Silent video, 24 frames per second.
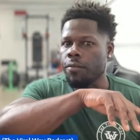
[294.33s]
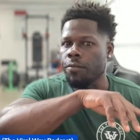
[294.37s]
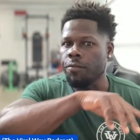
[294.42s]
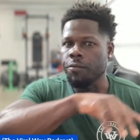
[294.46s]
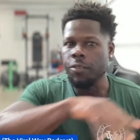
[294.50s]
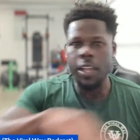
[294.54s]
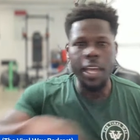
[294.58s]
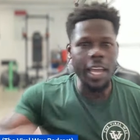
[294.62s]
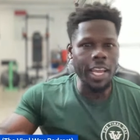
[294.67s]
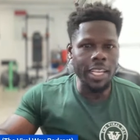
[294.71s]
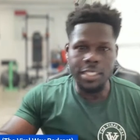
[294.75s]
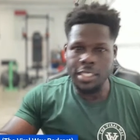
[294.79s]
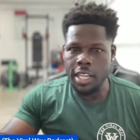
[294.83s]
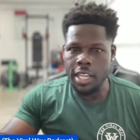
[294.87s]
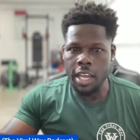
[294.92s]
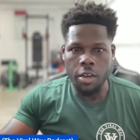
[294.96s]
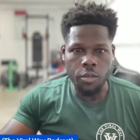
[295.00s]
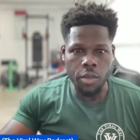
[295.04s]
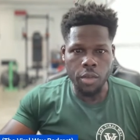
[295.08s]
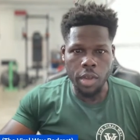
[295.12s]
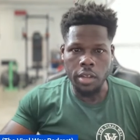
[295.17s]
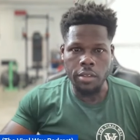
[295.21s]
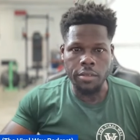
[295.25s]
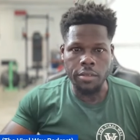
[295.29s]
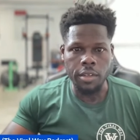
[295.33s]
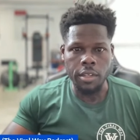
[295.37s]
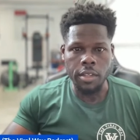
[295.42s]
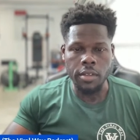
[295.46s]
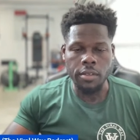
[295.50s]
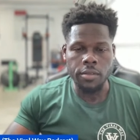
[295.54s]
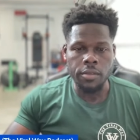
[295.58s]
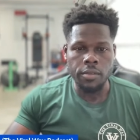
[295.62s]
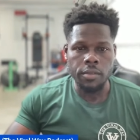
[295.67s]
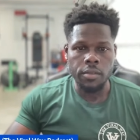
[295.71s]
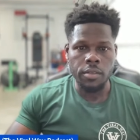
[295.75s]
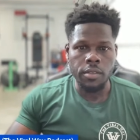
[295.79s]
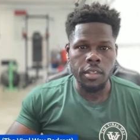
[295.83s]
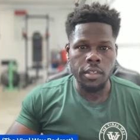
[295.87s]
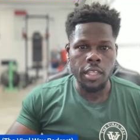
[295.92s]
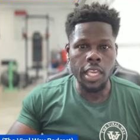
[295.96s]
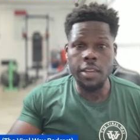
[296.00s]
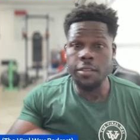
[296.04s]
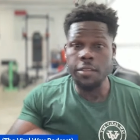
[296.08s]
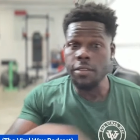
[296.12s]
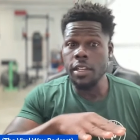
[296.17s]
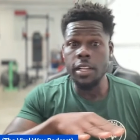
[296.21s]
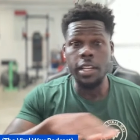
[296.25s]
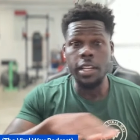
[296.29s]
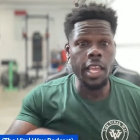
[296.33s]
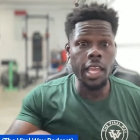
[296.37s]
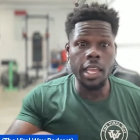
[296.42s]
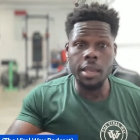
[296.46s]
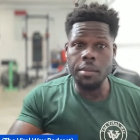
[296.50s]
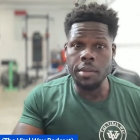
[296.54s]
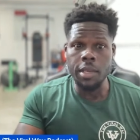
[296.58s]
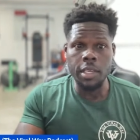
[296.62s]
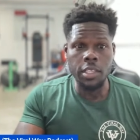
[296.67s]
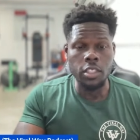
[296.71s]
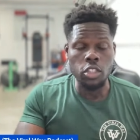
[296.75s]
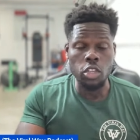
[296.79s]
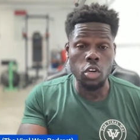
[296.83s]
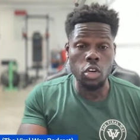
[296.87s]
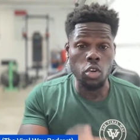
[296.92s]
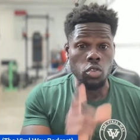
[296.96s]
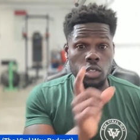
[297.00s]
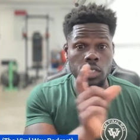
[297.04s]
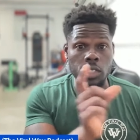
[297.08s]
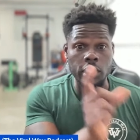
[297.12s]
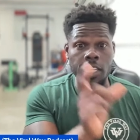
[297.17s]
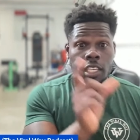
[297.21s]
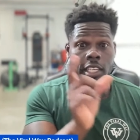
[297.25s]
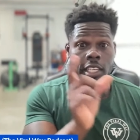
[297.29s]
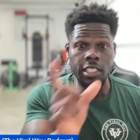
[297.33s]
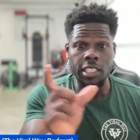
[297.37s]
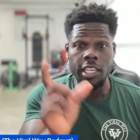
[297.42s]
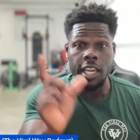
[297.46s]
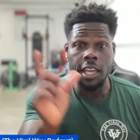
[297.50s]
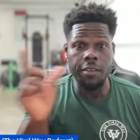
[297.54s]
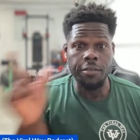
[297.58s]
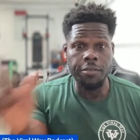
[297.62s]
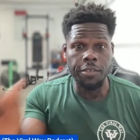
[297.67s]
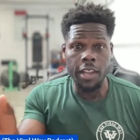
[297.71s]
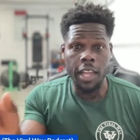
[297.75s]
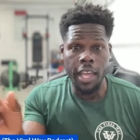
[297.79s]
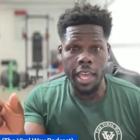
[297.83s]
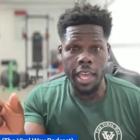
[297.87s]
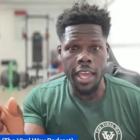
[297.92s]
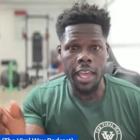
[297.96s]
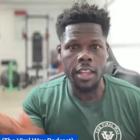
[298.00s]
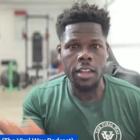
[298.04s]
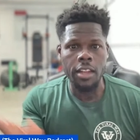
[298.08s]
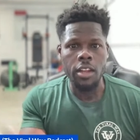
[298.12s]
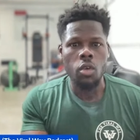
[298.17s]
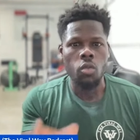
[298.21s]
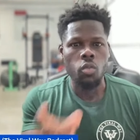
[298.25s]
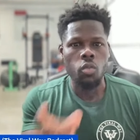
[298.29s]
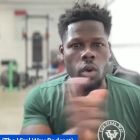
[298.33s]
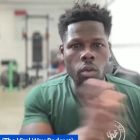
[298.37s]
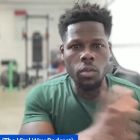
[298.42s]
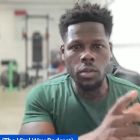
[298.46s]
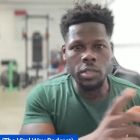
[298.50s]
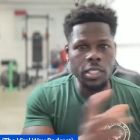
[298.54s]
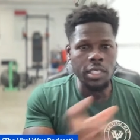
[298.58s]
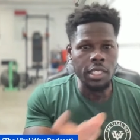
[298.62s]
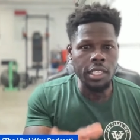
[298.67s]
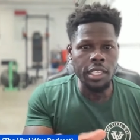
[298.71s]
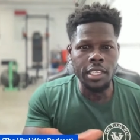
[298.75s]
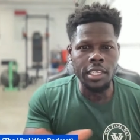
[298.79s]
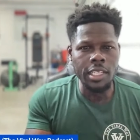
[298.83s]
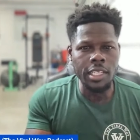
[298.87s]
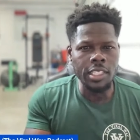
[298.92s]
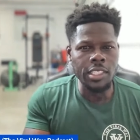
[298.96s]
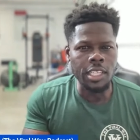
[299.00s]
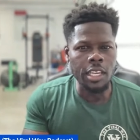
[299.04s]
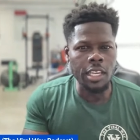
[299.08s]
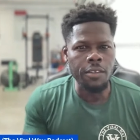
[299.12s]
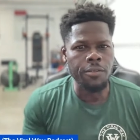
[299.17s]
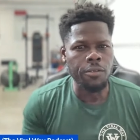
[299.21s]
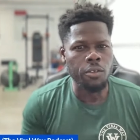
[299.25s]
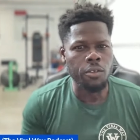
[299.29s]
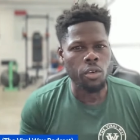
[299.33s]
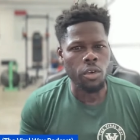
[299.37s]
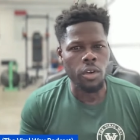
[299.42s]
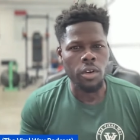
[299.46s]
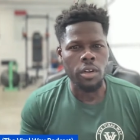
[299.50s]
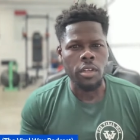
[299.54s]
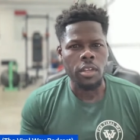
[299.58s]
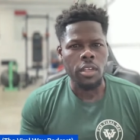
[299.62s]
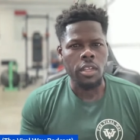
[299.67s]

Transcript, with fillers: Vlad's not relevant. Even the name he chose, D J Vlad. What was he a D J for?